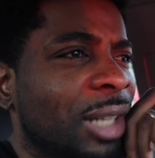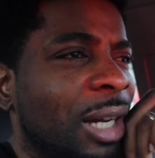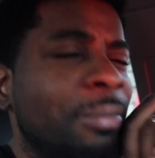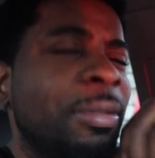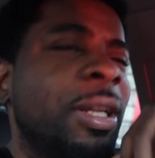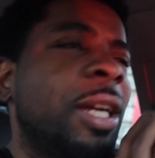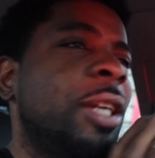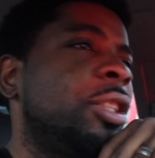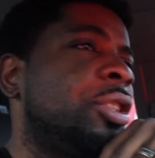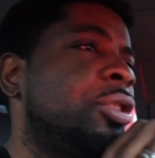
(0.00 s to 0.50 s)

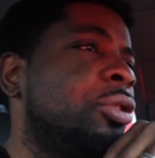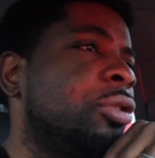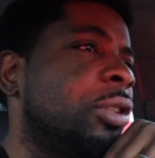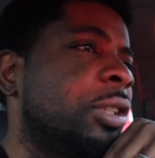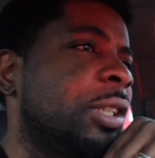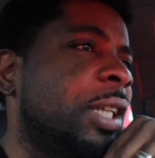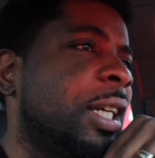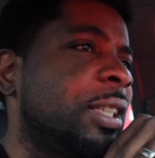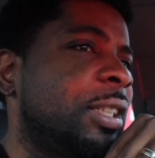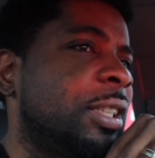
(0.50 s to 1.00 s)
I'm not sure,
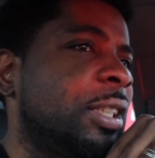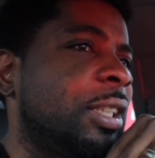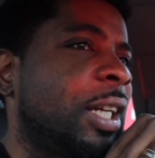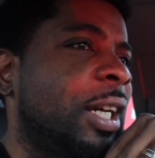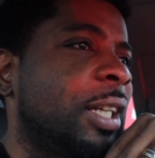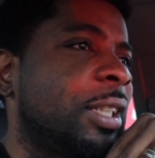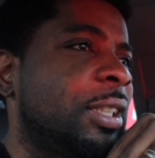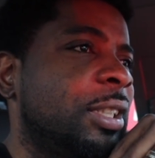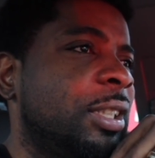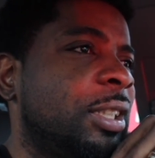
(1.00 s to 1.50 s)
because I seen
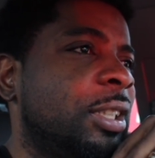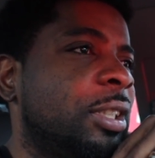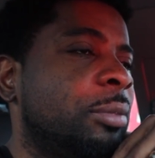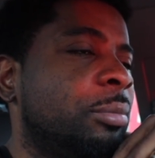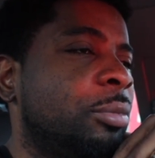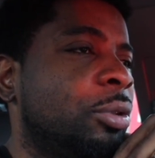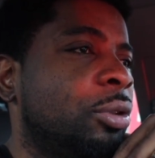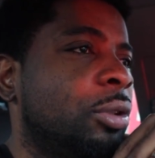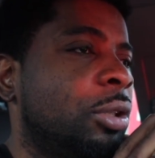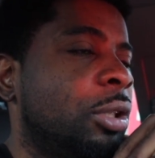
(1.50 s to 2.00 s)

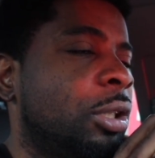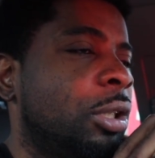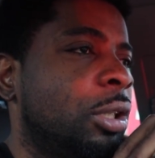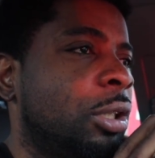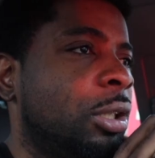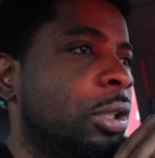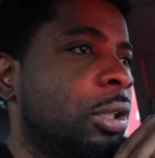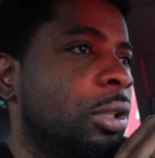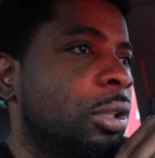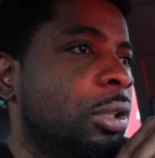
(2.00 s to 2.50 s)
him
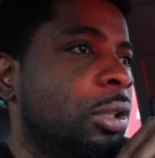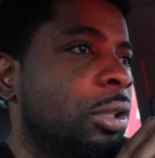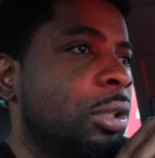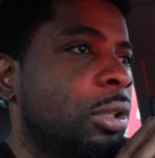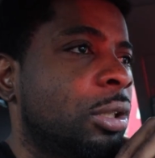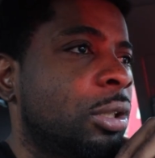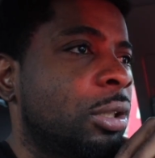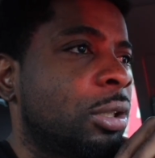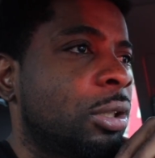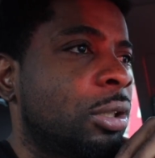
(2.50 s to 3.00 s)
on
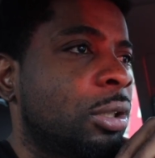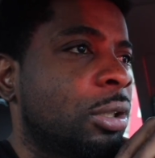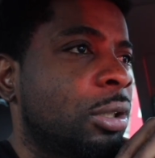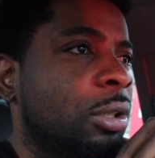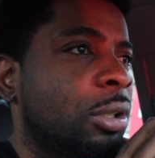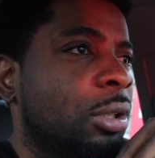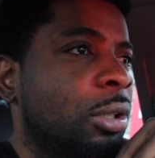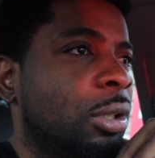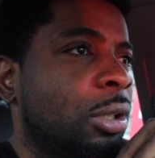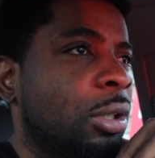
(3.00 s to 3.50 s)

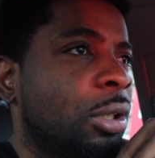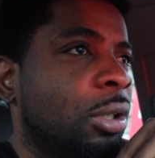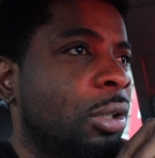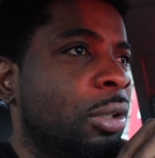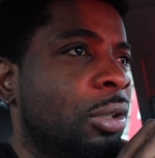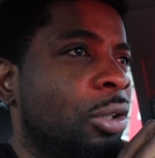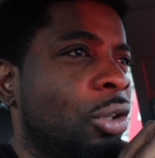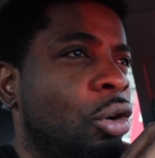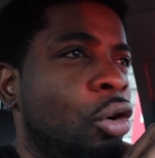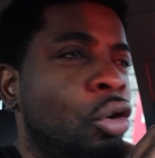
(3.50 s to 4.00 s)

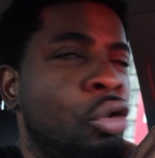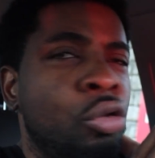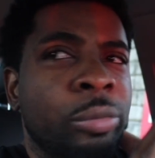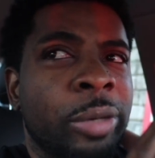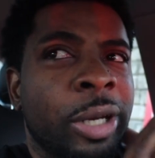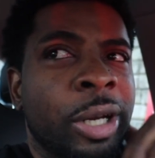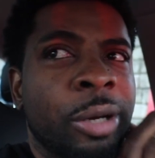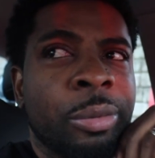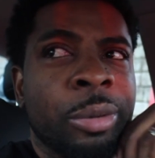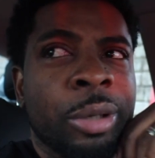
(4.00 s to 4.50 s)
the
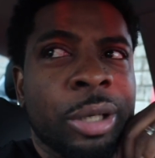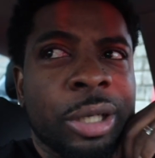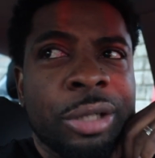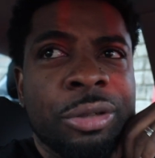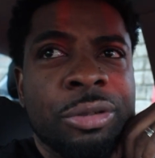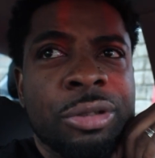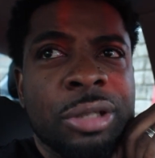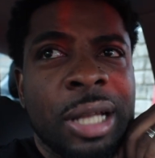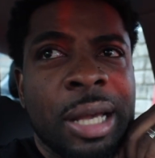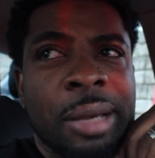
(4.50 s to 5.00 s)
Home Network.
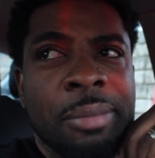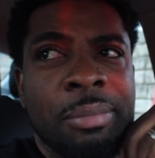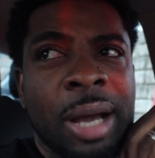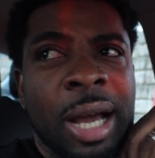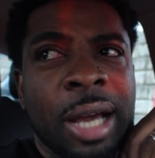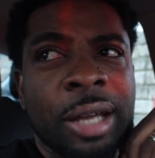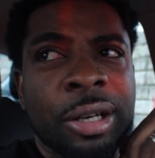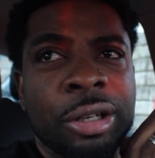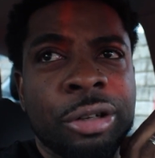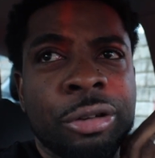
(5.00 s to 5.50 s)
He was like
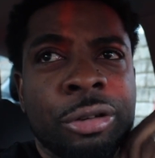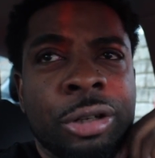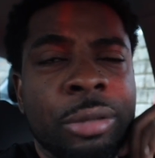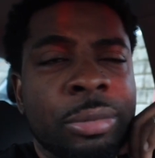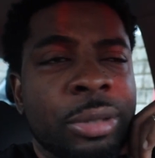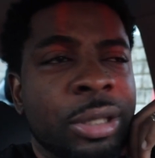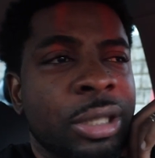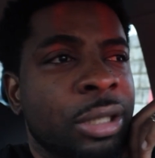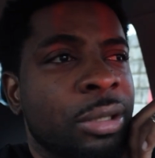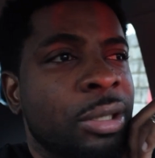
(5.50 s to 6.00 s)
buying a crib
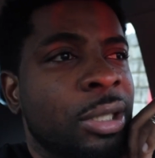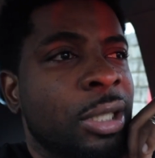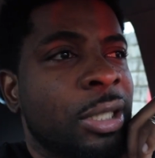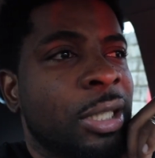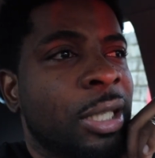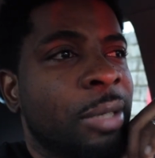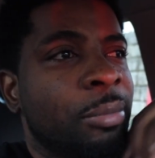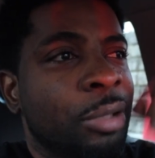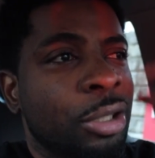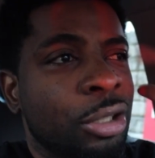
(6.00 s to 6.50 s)
or something like
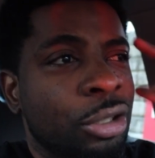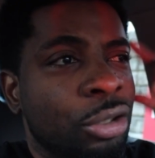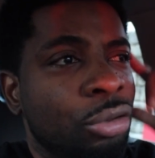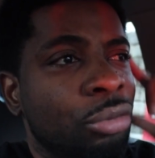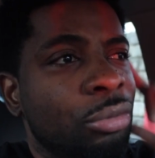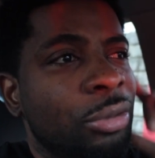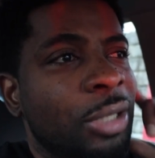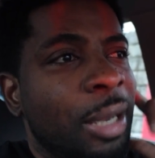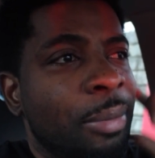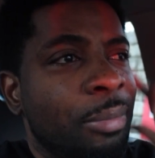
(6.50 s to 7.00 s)
that. But the
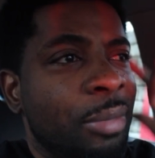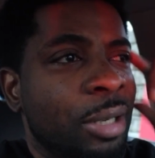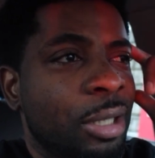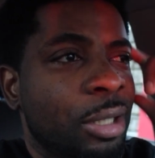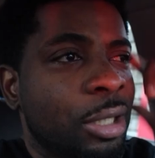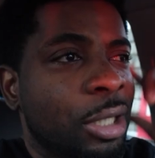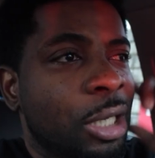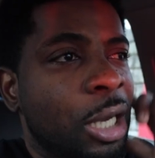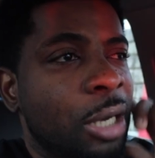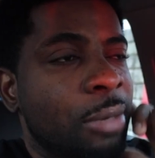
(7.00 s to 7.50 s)
dude that made
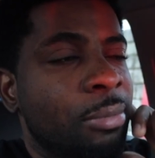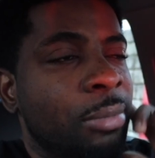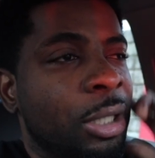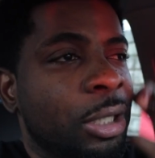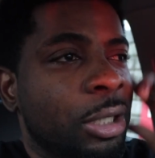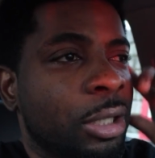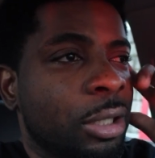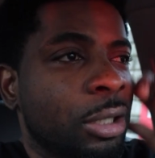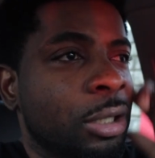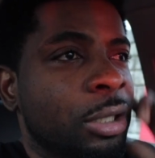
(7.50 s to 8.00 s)
the Cut
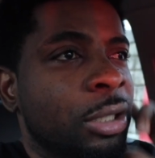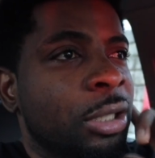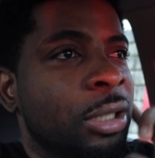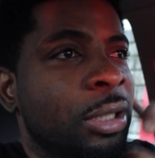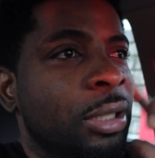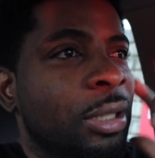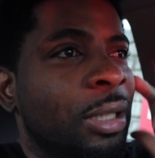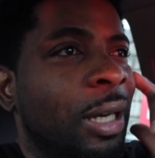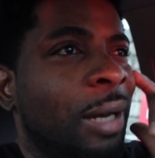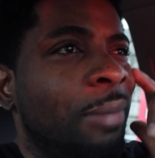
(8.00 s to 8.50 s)
Buddy,
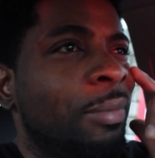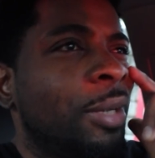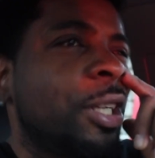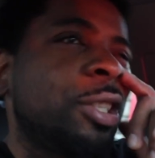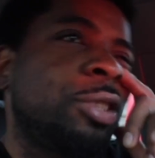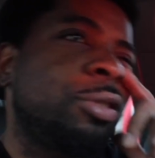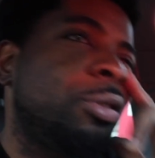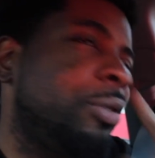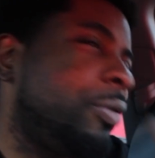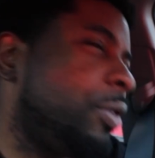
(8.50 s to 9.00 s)
I'm not
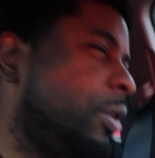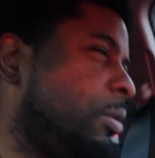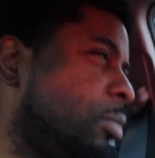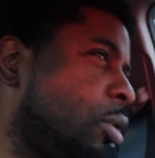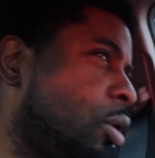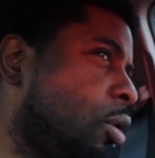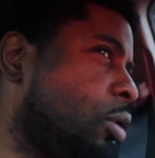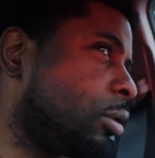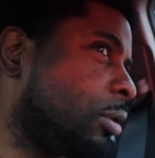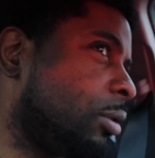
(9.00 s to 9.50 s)
sure if he
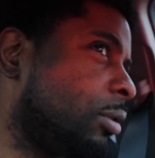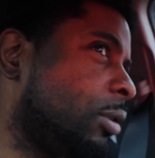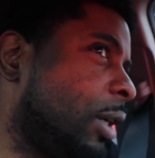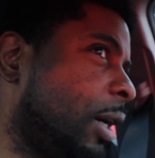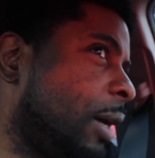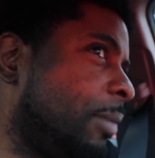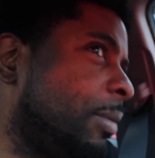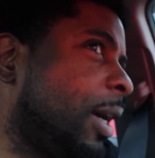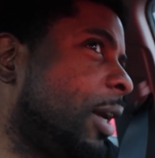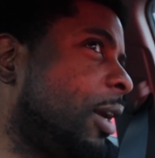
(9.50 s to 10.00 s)
bald.
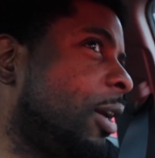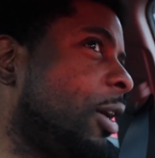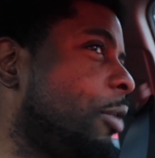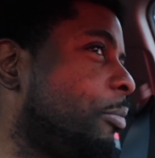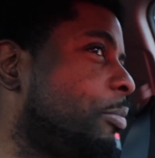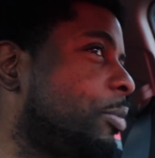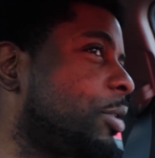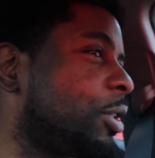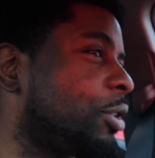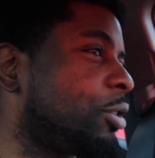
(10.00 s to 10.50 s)
I'm not
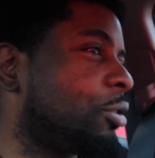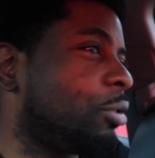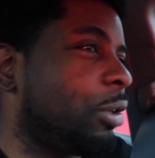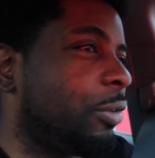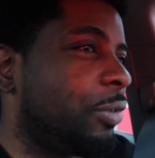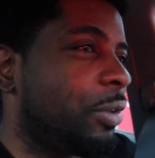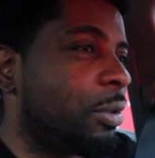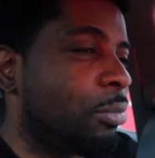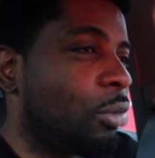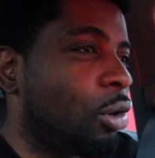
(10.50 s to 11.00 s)
100% sure
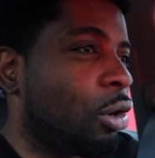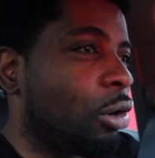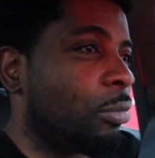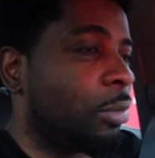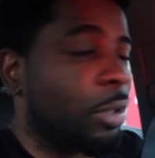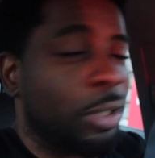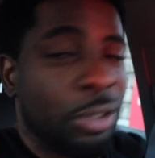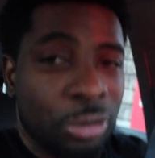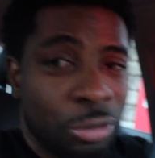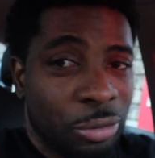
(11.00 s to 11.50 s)
if he bald,
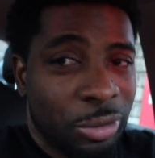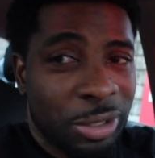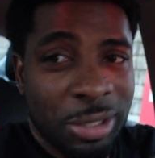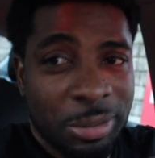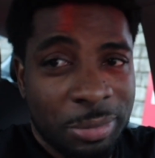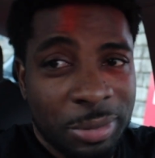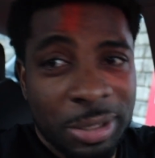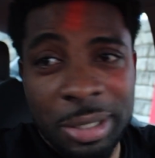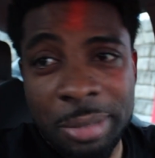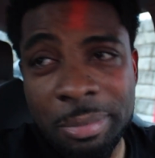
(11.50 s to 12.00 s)
but you know,
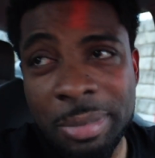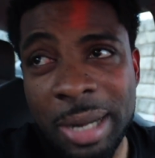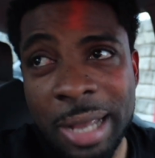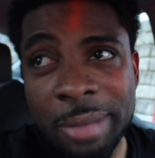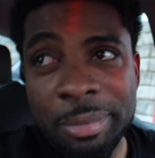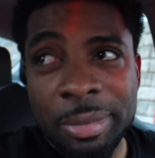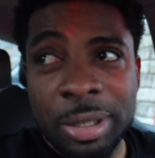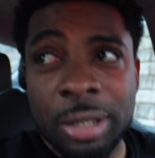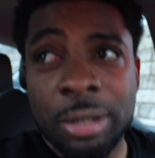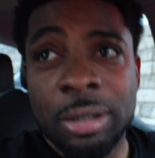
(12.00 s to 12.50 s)
he a
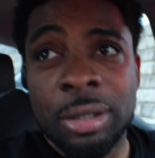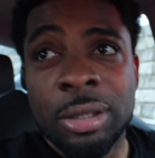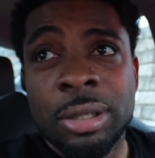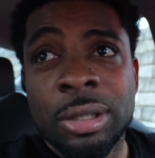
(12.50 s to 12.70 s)
black man.